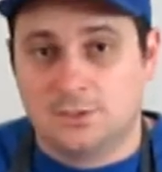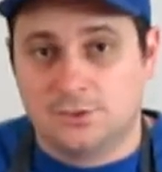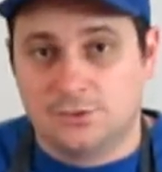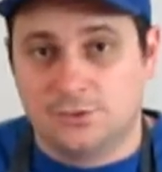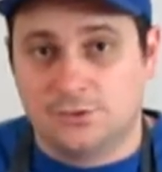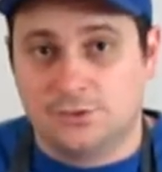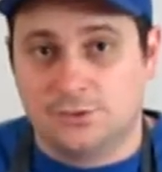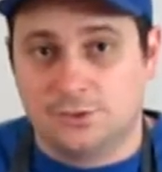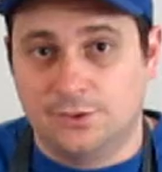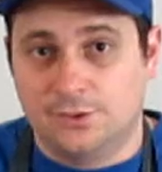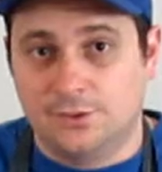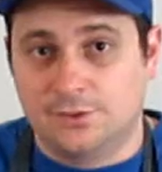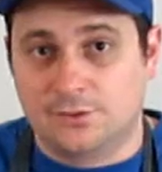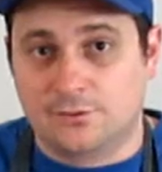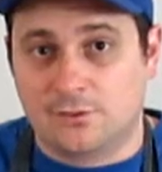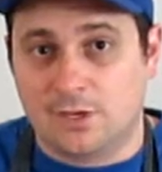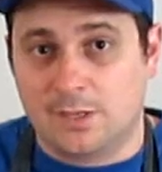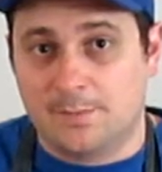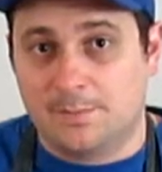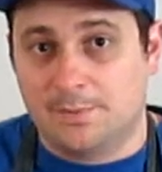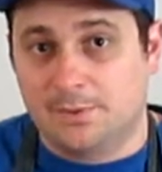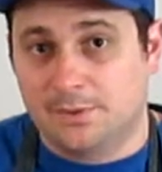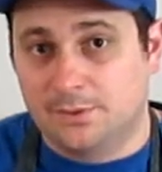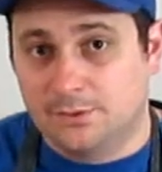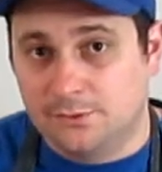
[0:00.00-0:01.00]
sturdy
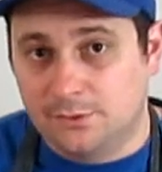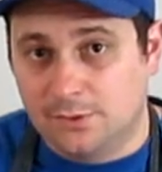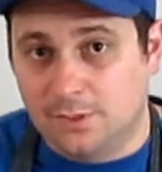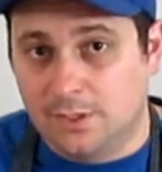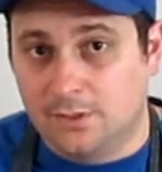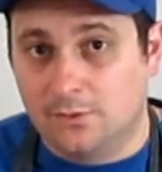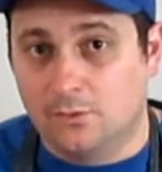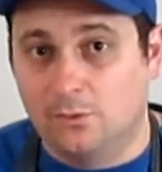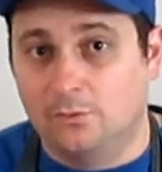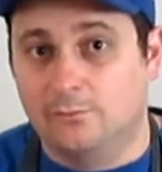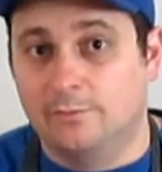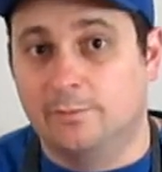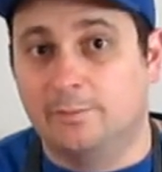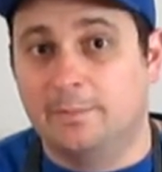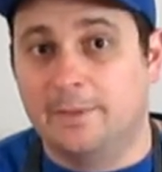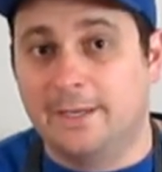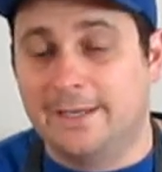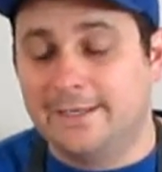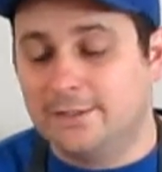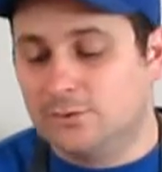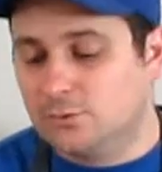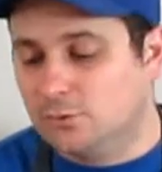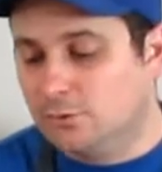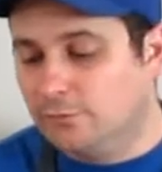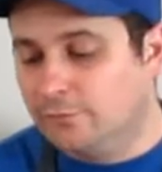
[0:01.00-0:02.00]
scraper to get all the
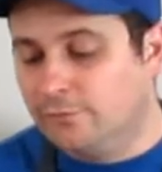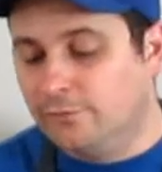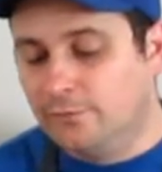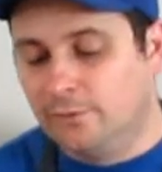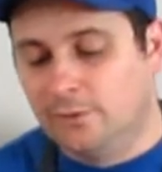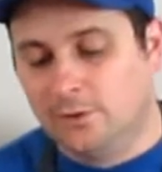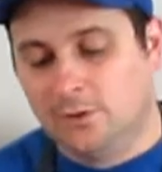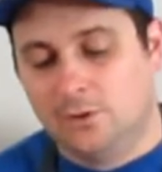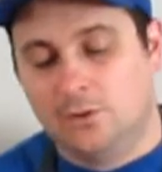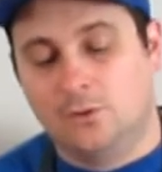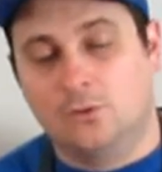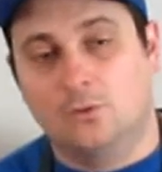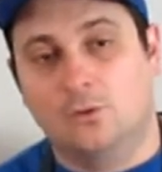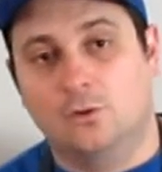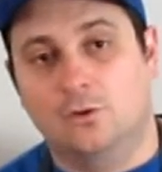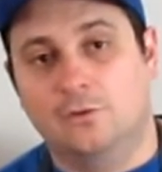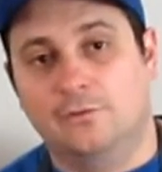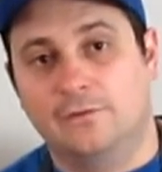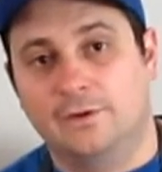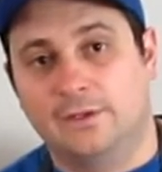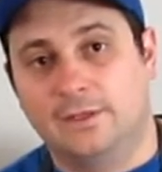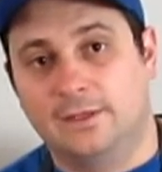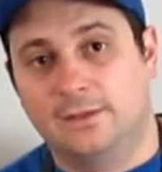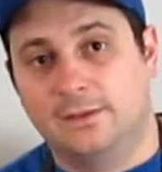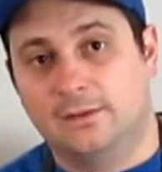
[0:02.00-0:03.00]
paint off,
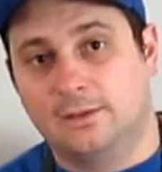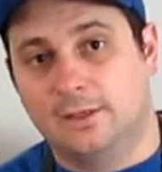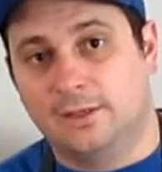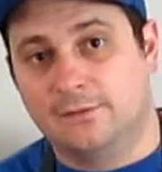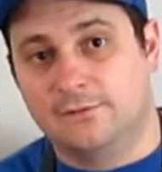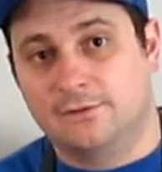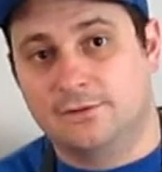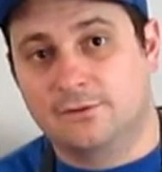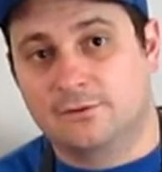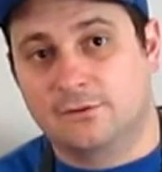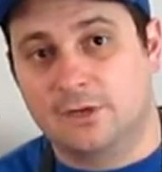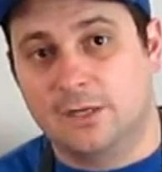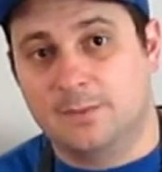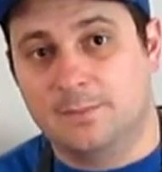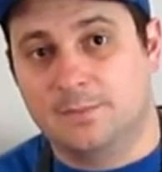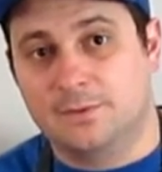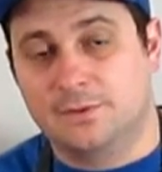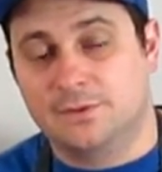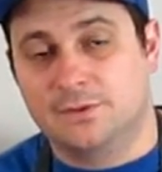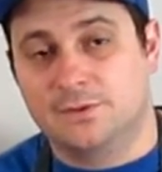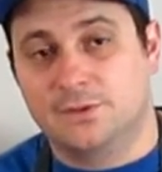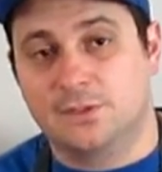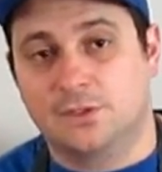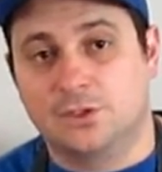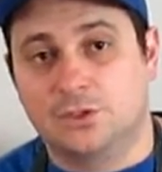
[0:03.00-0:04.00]
or then other
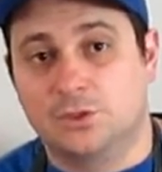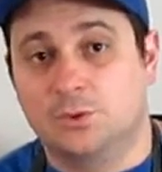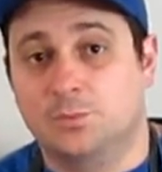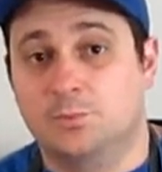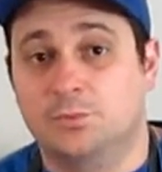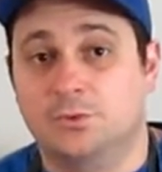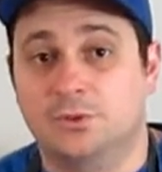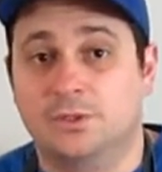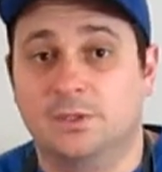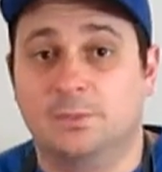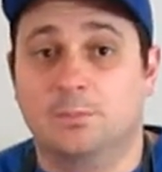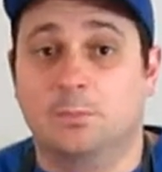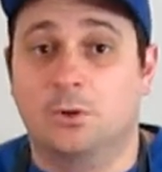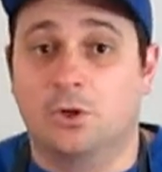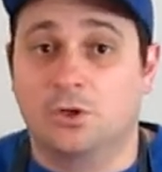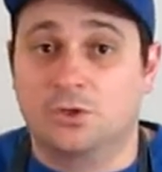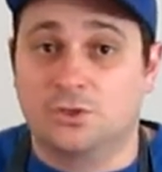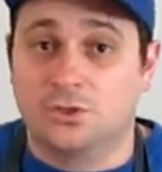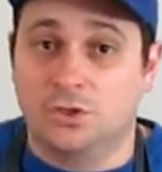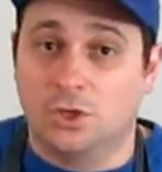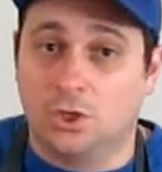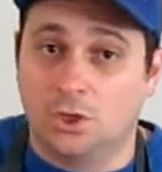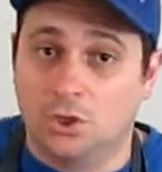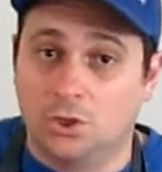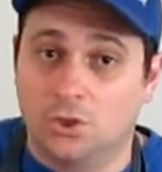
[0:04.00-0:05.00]
scrapers just to put
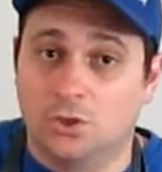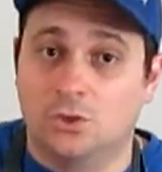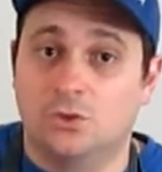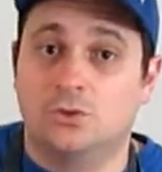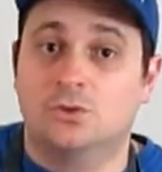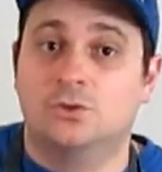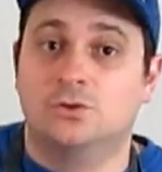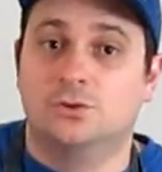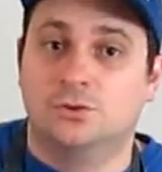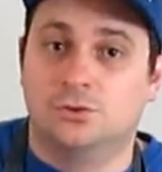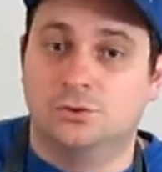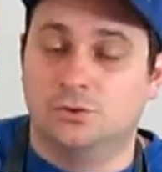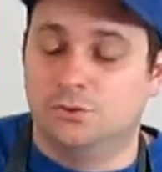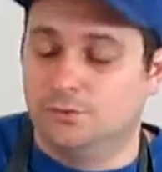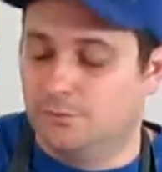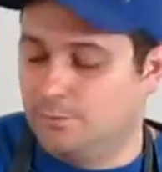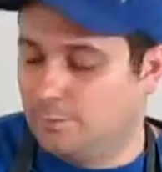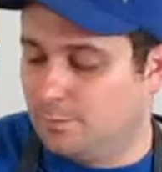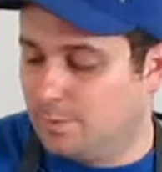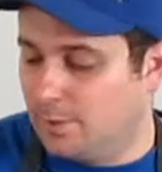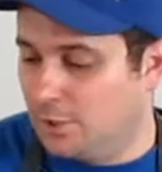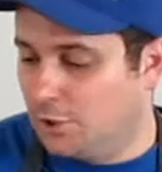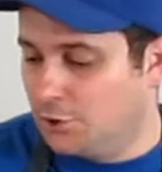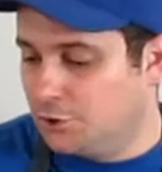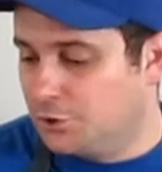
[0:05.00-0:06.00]
epoxy on to
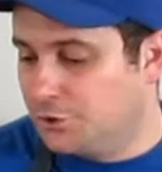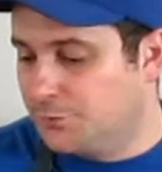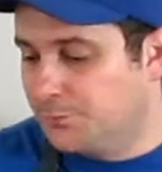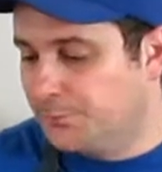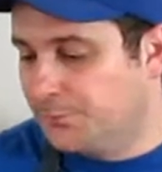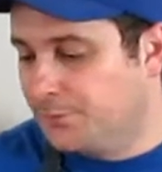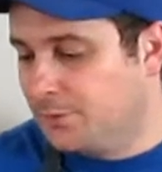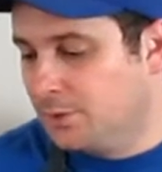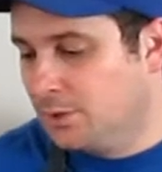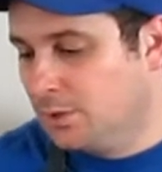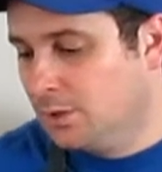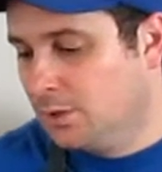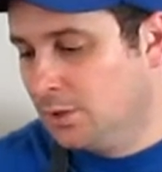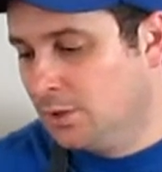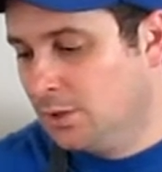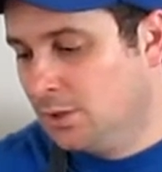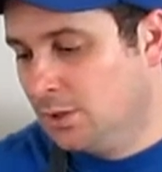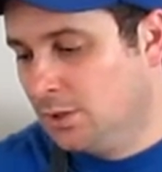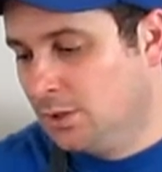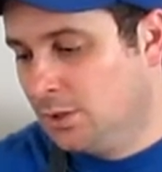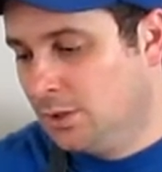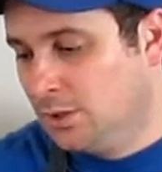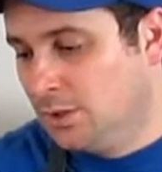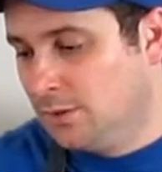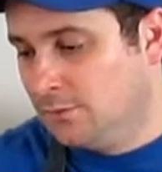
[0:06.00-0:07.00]
the boat.
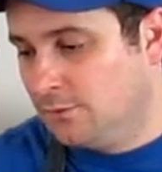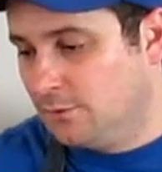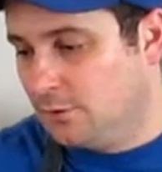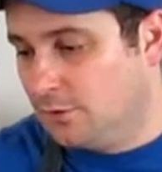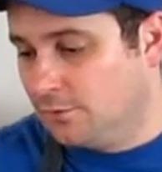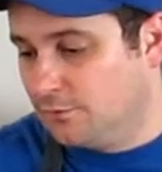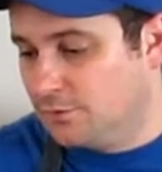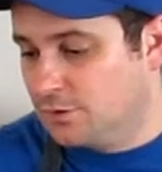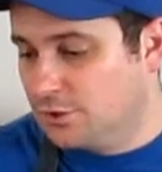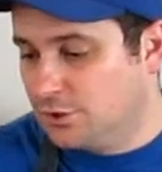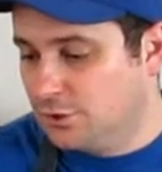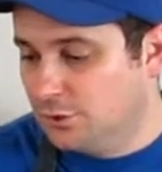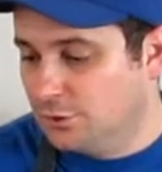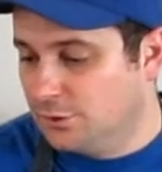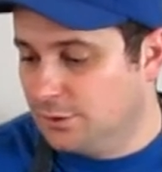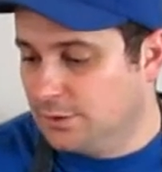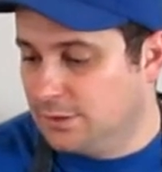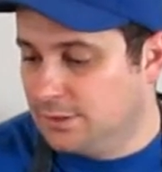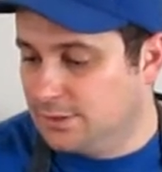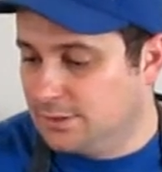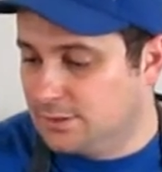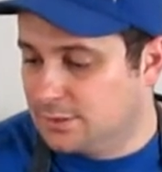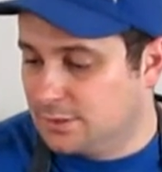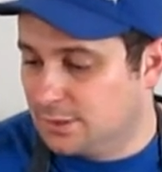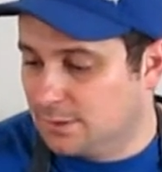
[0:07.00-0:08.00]
And obviously you'll
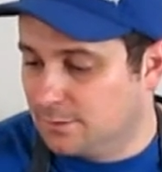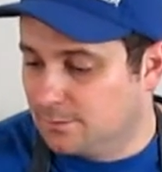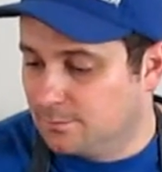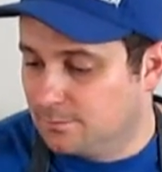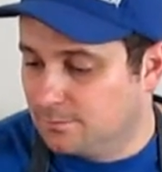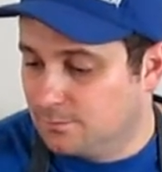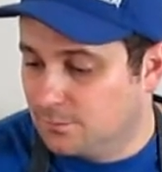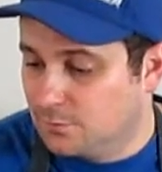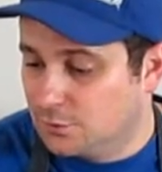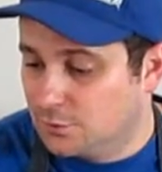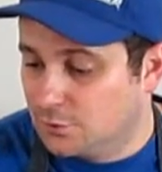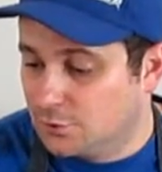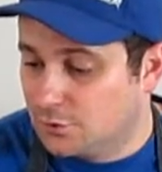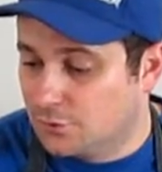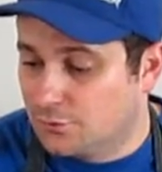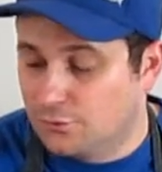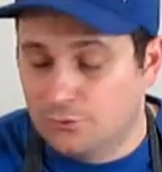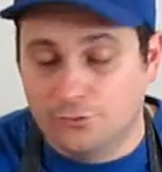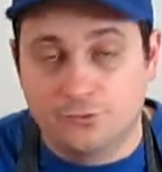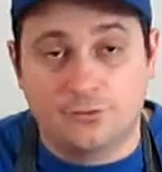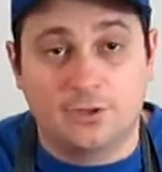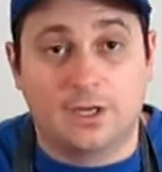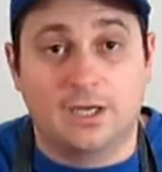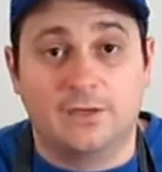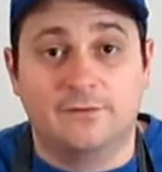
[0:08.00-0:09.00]
need some
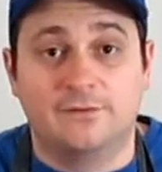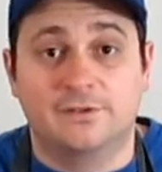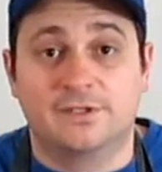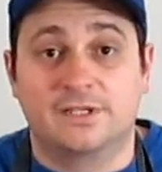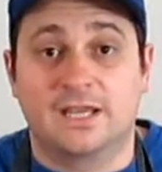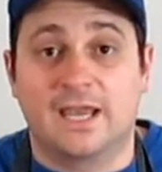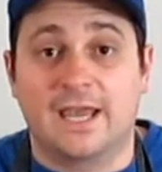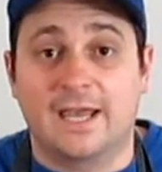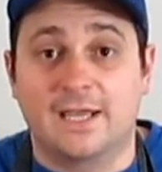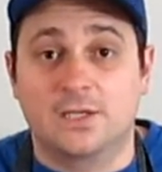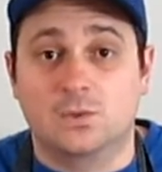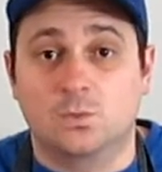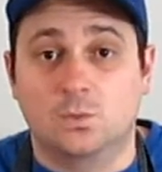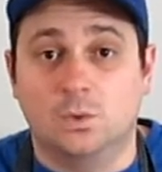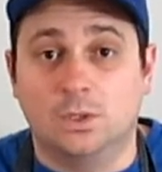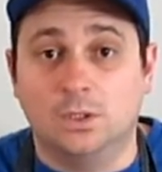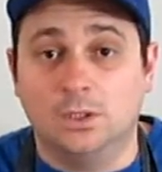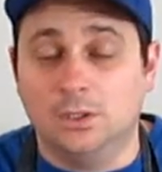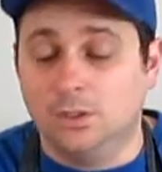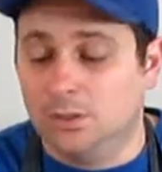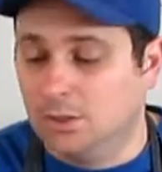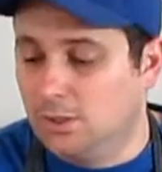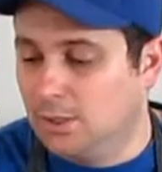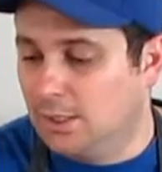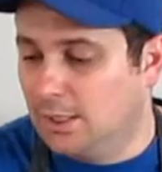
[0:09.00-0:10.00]
screwdrivers as
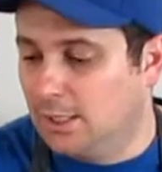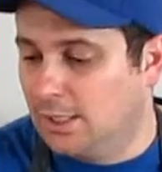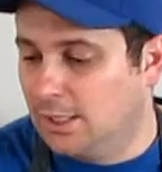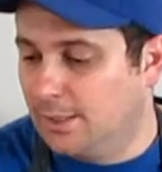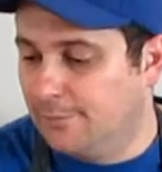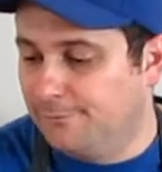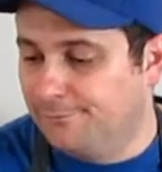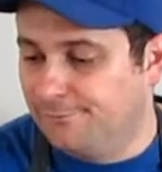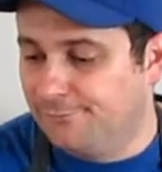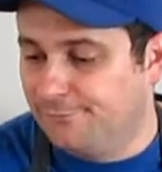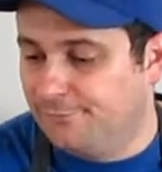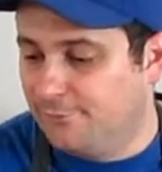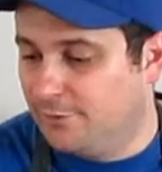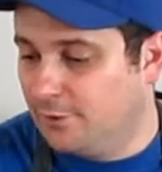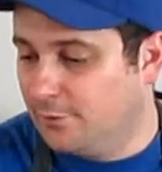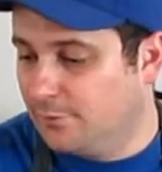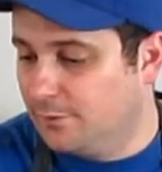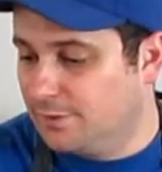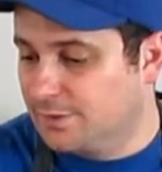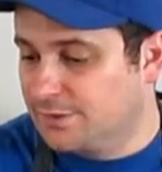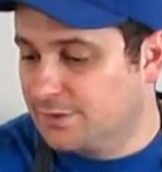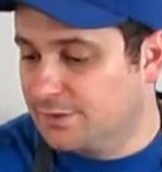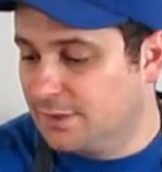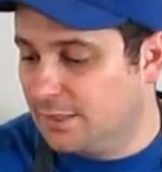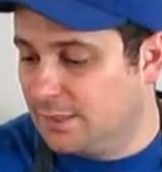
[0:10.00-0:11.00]
well,
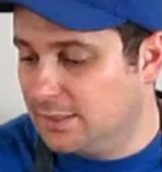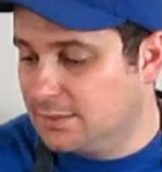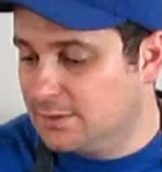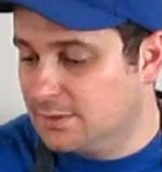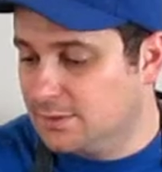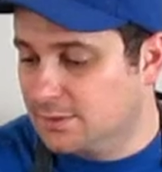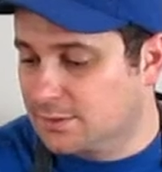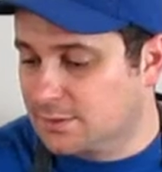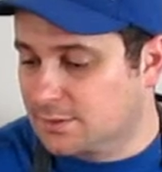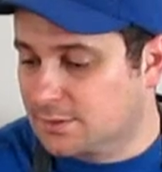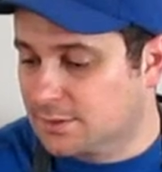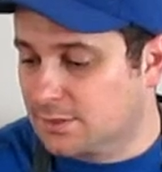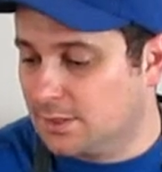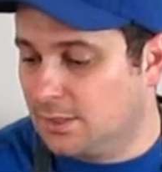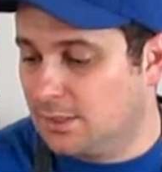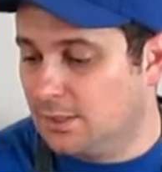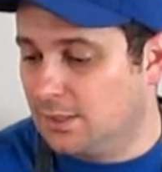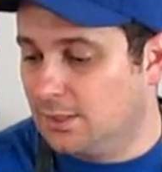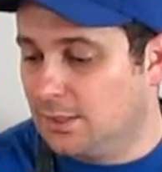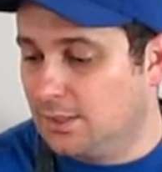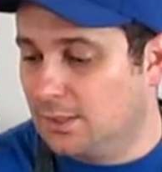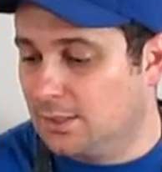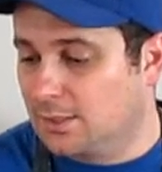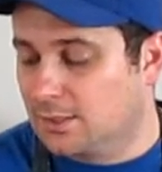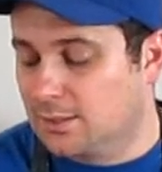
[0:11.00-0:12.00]
various sizes. I
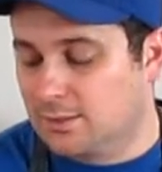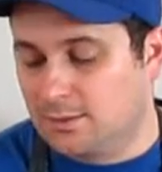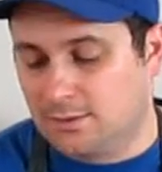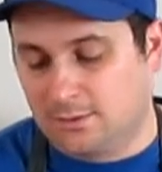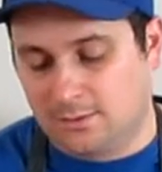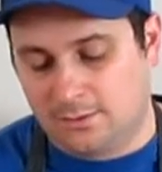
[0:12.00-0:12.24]
like